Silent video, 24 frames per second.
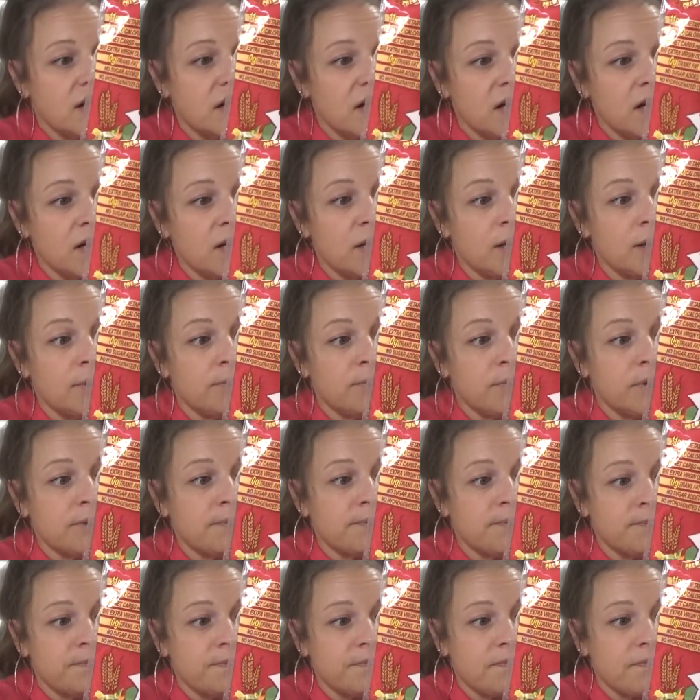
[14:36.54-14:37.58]
And
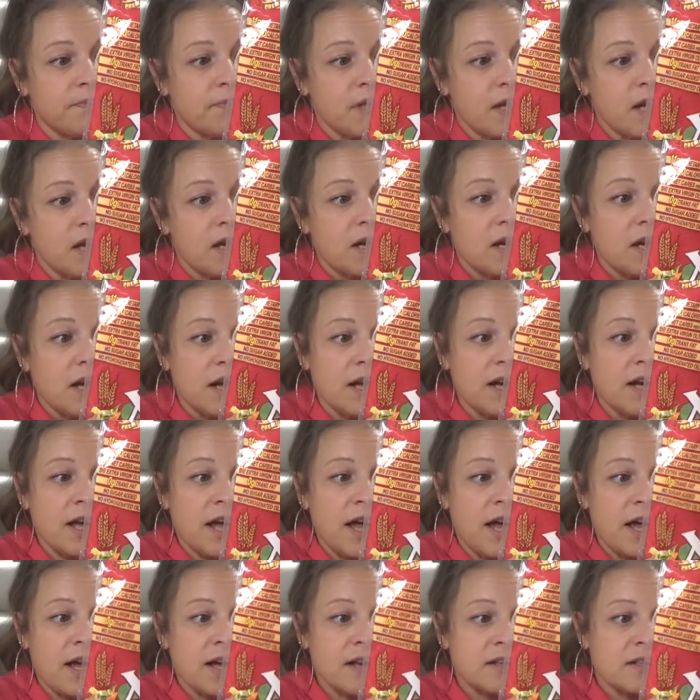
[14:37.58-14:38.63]
it
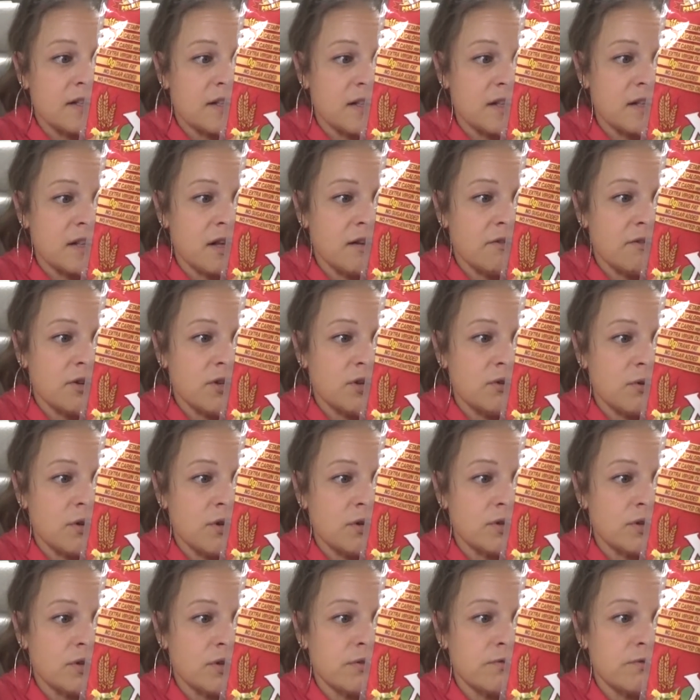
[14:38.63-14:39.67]
has 11,
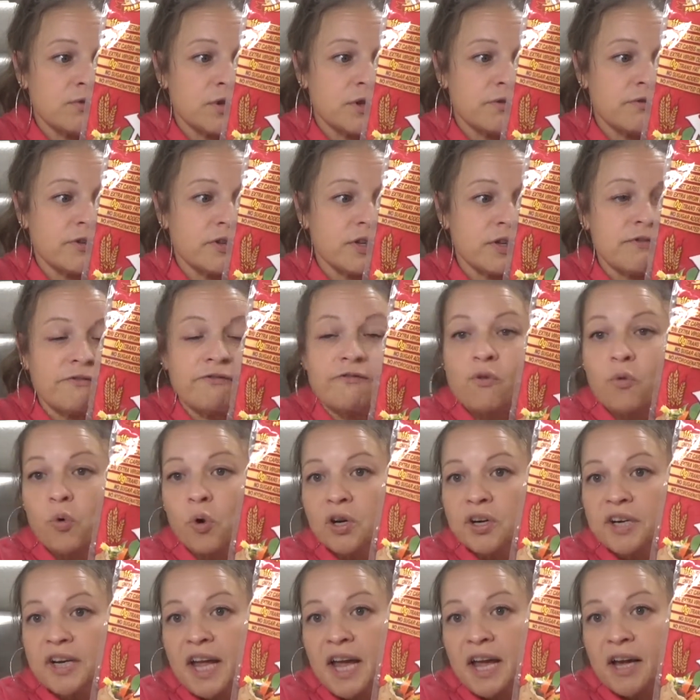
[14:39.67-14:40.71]
12, 13, 14, 15.
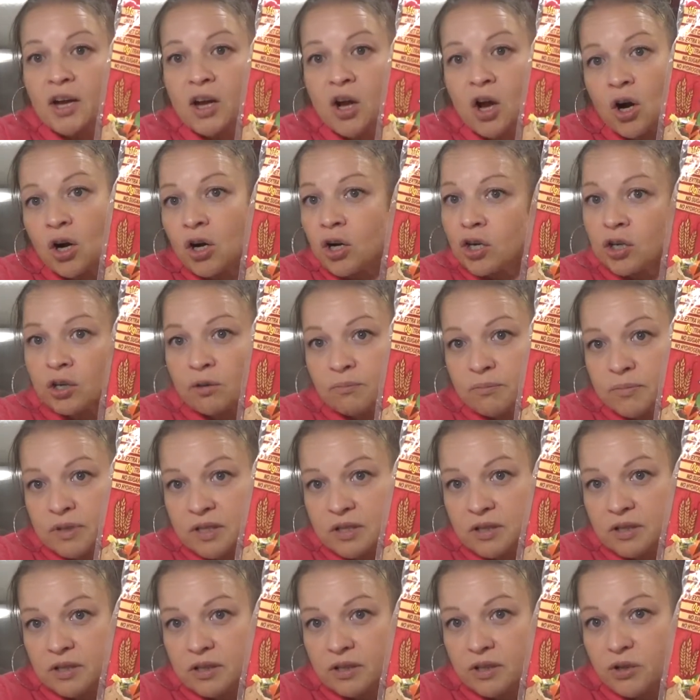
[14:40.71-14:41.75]
4 net
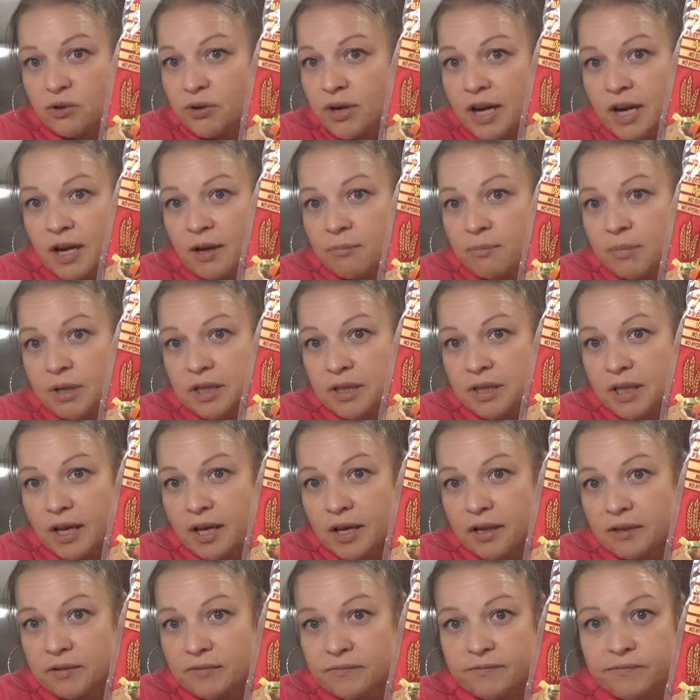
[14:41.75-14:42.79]
carbs. You can't beat
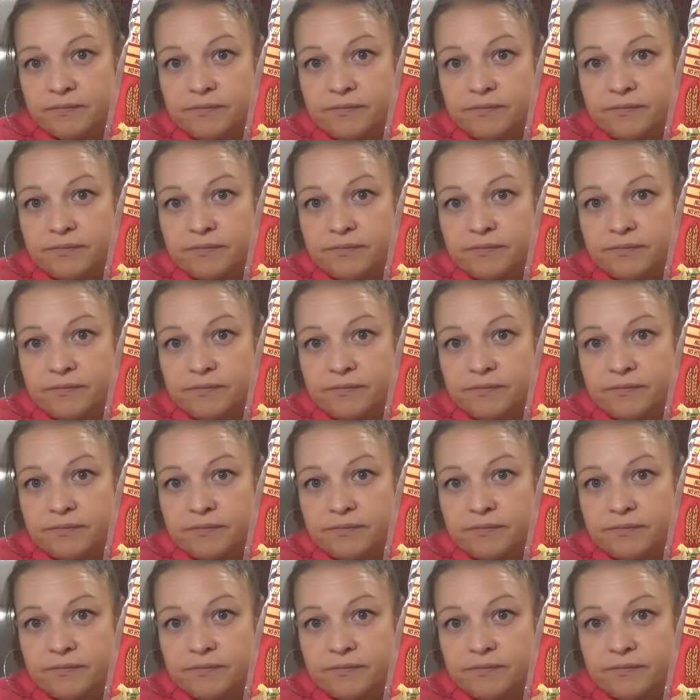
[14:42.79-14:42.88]
that.